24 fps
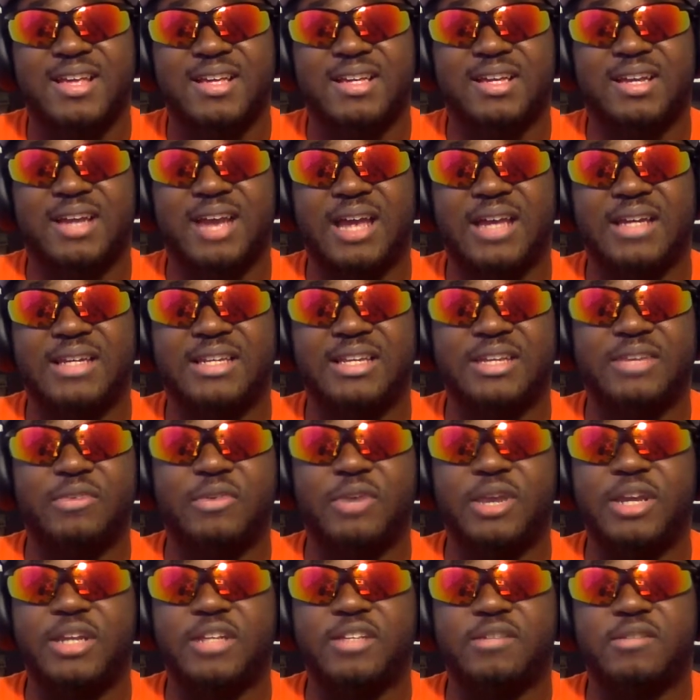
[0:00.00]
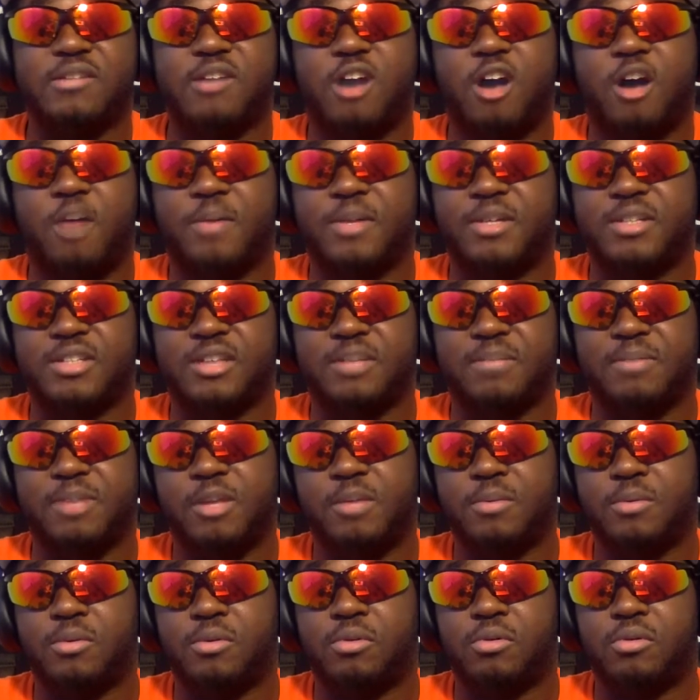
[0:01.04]
And I did read in some comments that
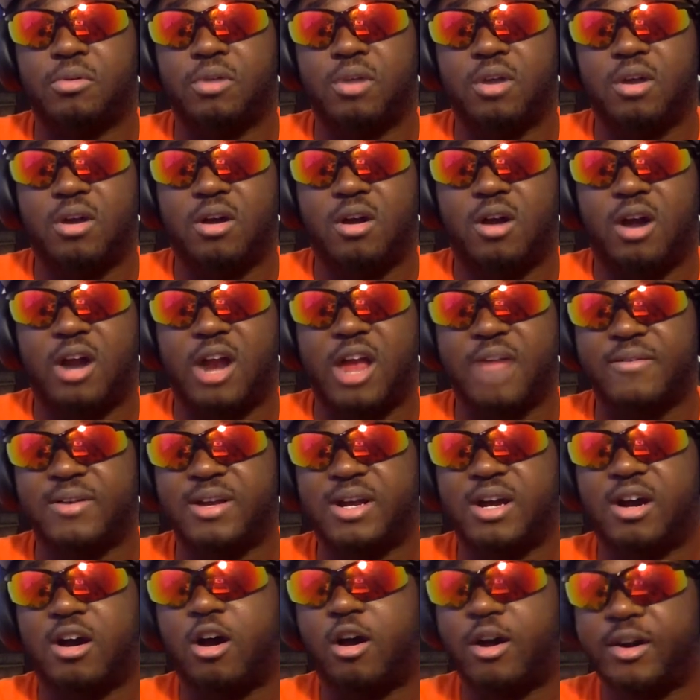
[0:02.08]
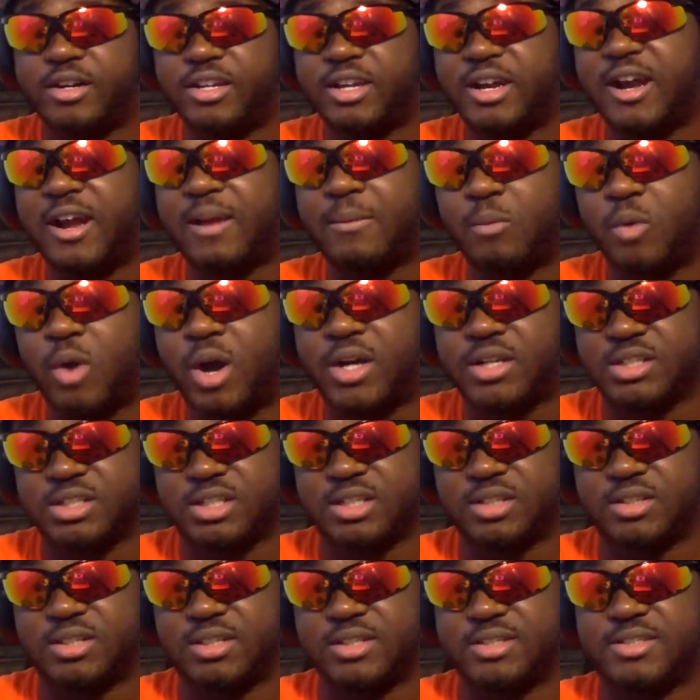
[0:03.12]
people are having a hard time
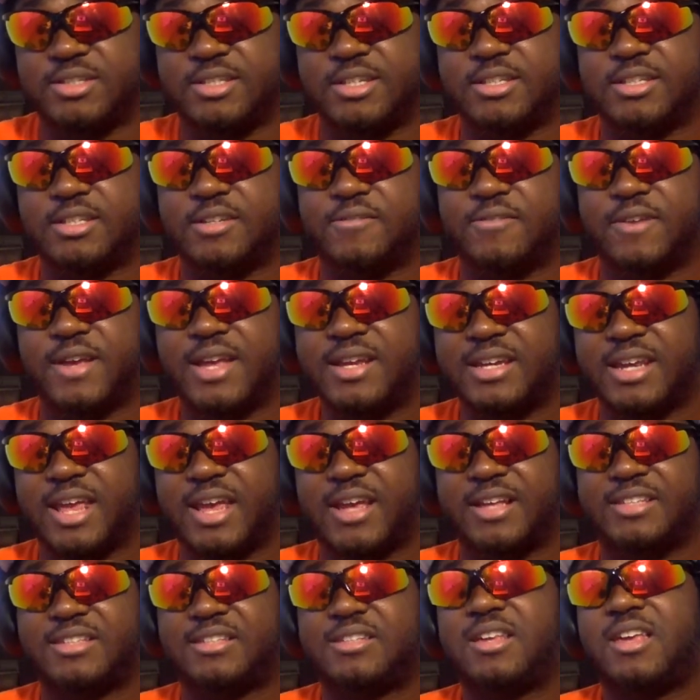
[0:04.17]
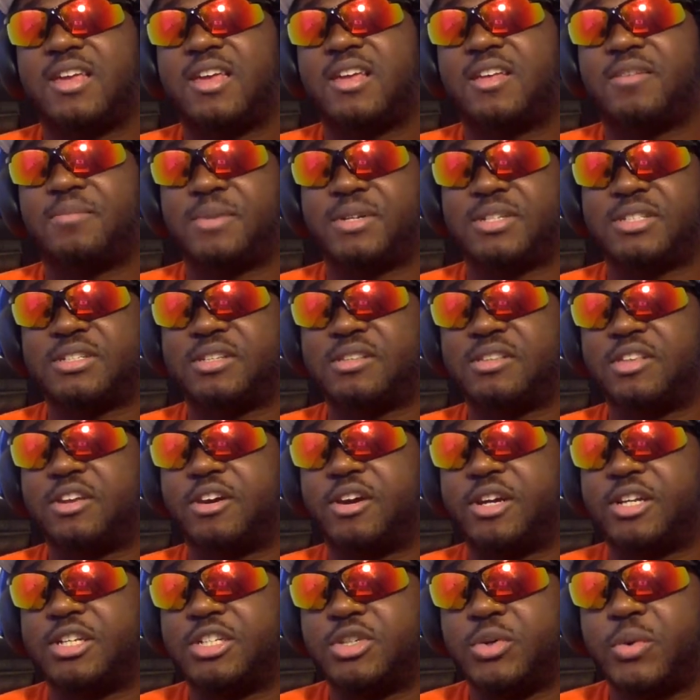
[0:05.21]
watching this season of Index. Much as they're
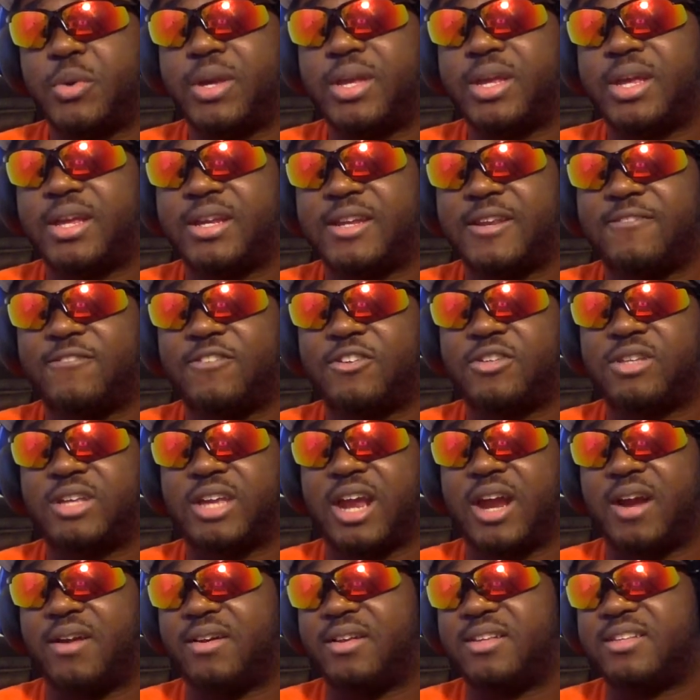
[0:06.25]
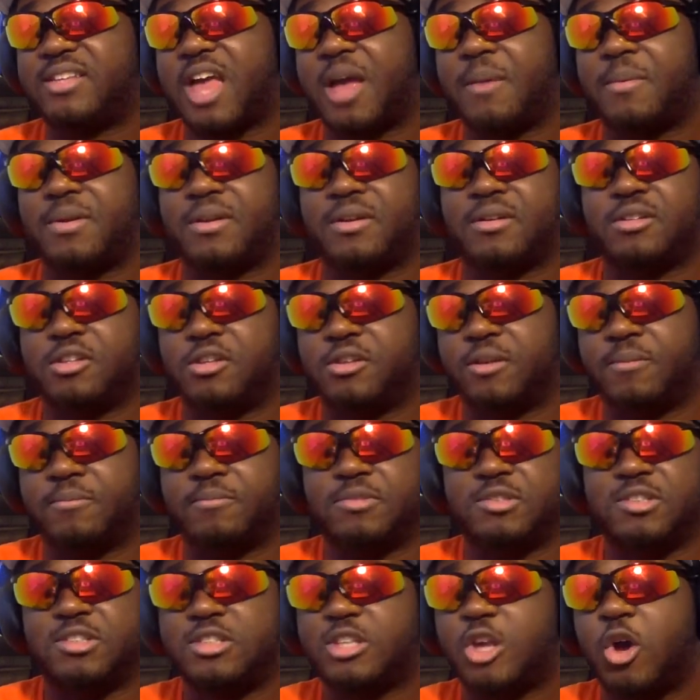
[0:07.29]
enjoying it, it feels like everything's happening to them
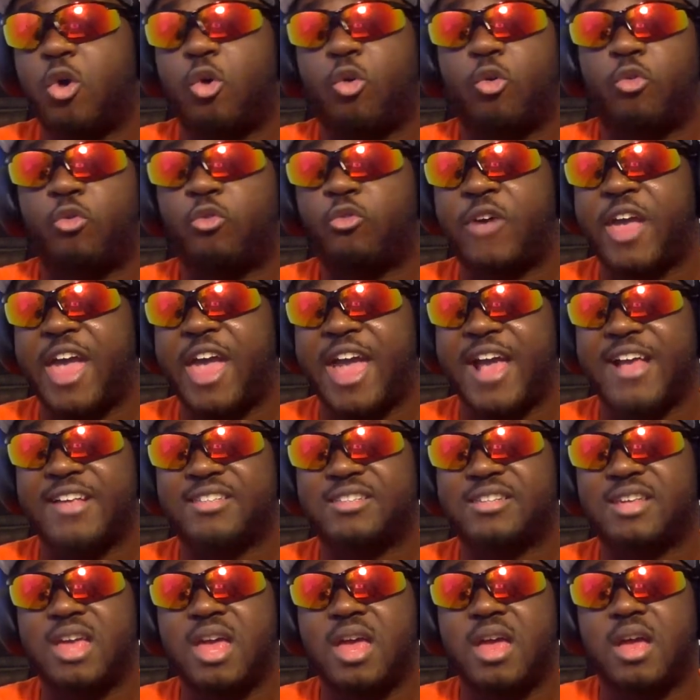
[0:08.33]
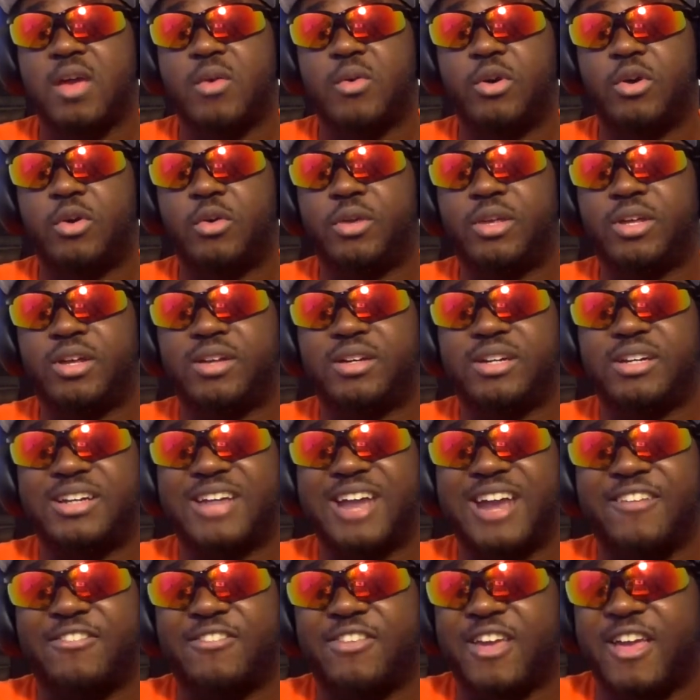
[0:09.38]
so fast. We're only on the
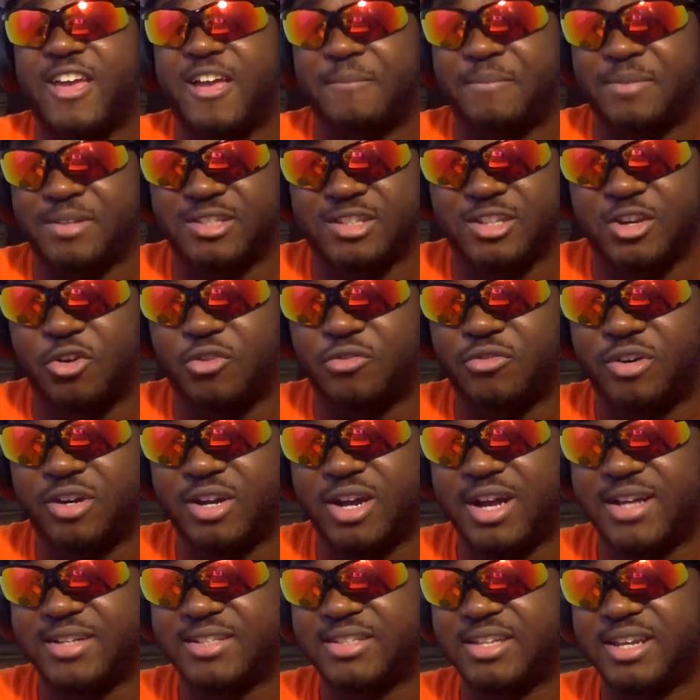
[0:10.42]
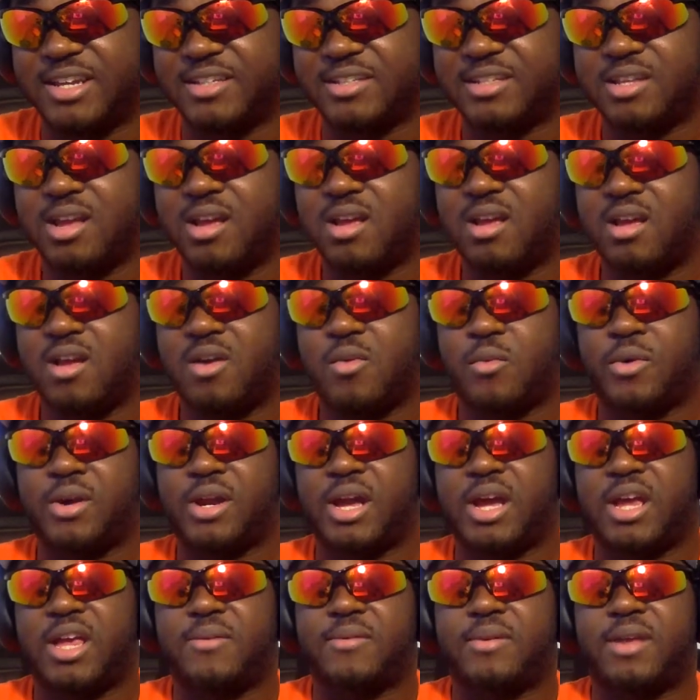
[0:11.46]
9th episode, for God's sakes. We're
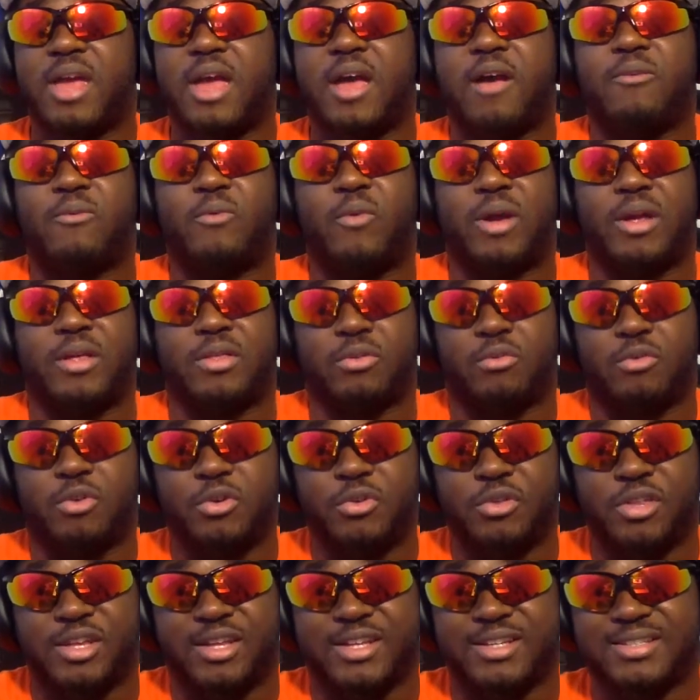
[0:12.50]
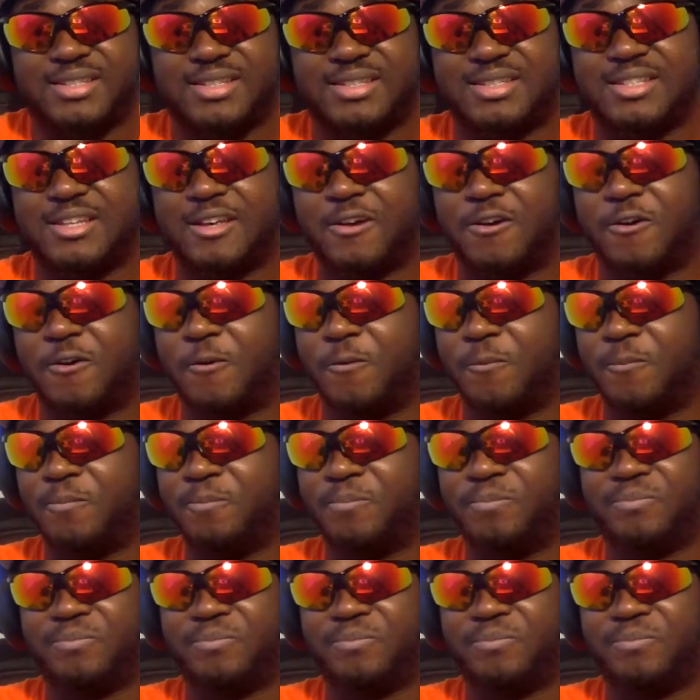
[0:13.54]
not even halfway through this, so...